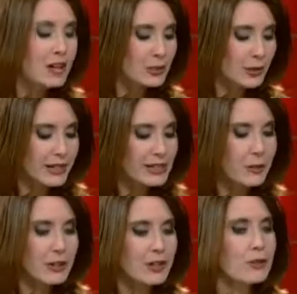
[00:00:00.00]
So I guess I
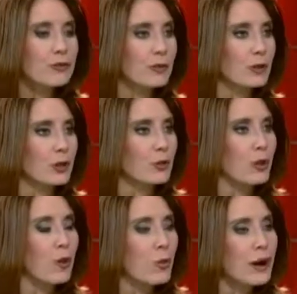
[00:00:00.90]
want to know from
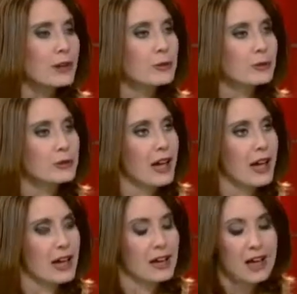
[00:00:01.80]
you what you say.